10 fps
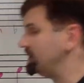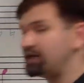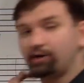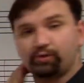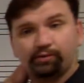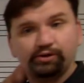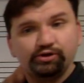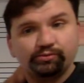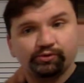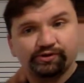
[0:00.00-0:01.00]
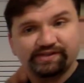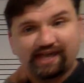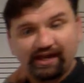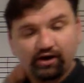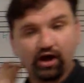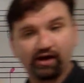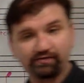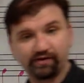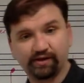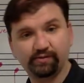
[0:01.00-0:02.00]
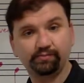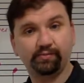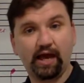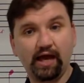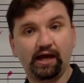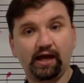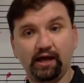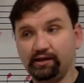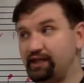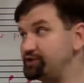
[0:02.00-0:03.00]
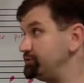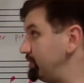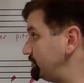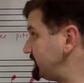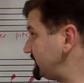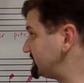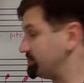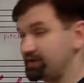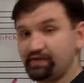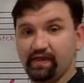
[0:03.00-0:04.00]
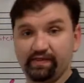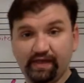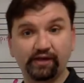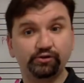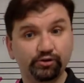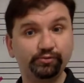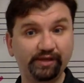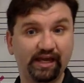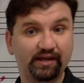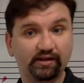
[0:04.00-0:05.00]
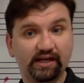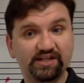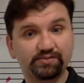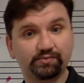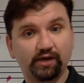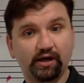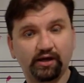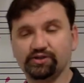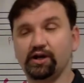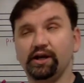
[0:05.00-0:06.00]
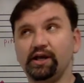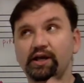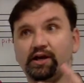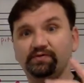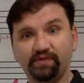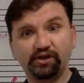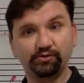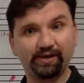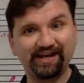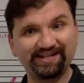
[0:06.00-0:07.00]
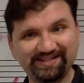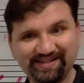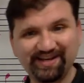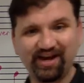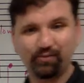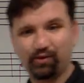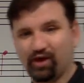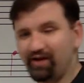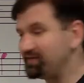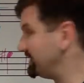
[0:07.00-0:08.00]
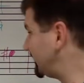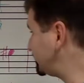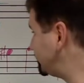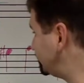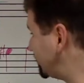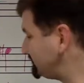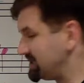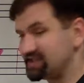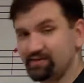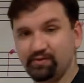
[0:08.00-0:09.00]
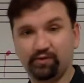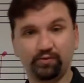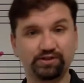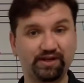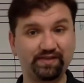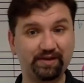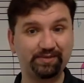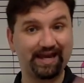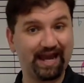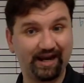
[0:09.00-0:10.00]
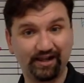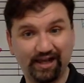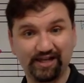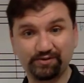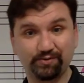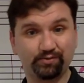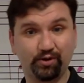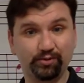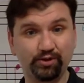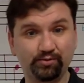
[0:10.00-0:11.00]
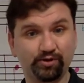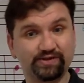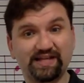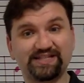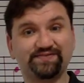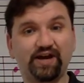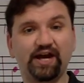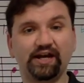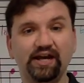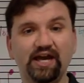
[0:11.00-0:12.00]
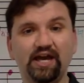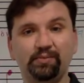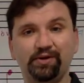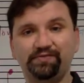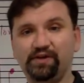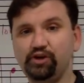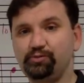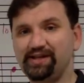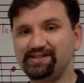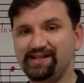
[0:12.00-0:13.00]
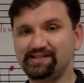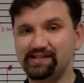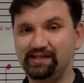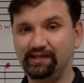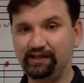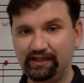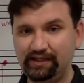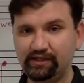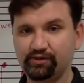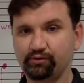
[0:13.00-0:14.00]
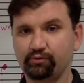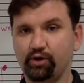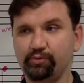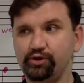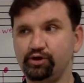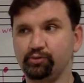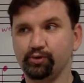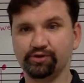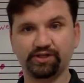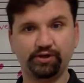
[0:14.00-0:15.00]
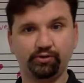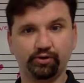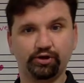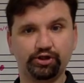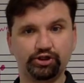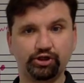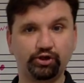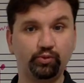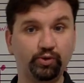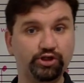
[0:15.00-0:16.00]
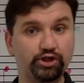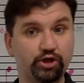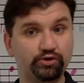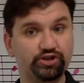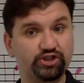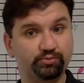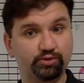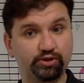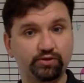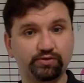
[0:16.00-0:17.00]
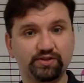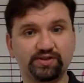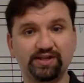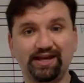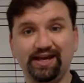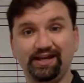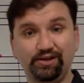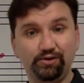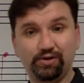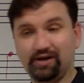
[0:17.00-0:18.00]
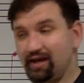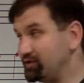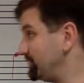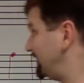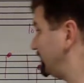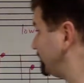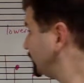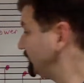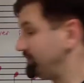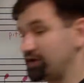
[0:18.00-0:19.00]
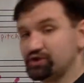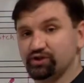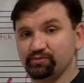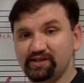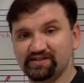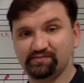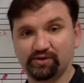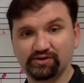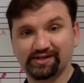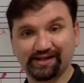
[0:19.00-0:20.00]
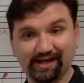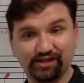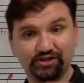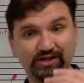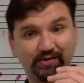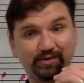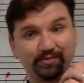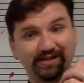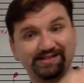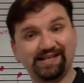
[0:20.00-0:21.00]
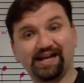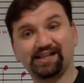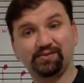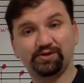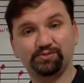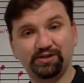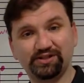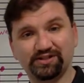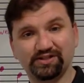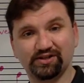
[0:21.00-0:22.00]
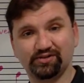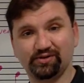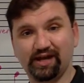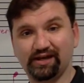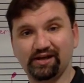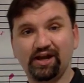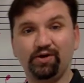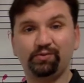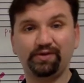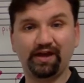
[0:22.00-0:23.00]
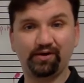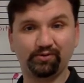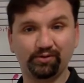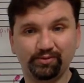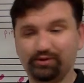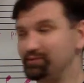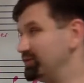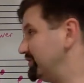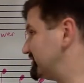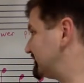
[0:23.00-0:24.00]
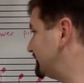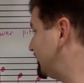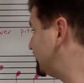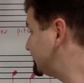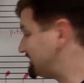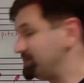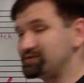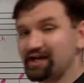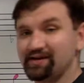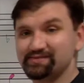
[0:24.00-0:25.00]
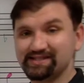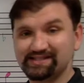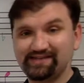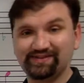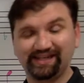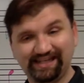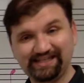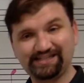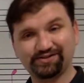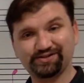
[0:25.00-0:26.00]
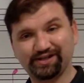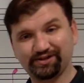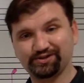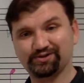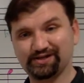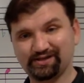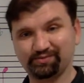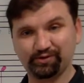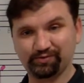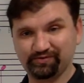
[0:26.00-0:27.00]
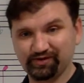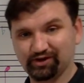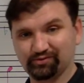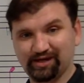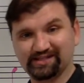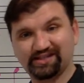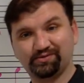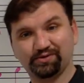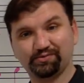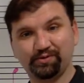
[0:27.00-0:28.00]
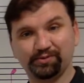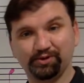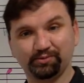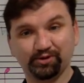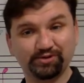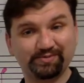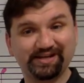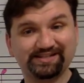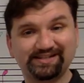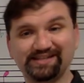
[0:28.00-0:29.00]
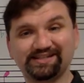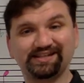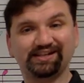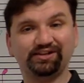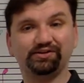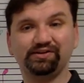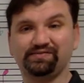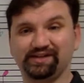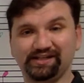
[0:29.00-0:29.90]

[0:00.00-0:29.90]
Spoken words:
Now, Roman numerals can often let you notate something that then could be analyzed. Figured bass will often let you notate something which can then be analyzed with Roman numerals. That's fine. But figured bass doesn't need the Roman numerals in order to show you which notes to produce. You can create a fully functional piece of music and tell people exactly which pitches to create without Roman numerals. Sometimes it's even easier to illustrate something with figured bass than with Roman numerals because it doesn't clearly fit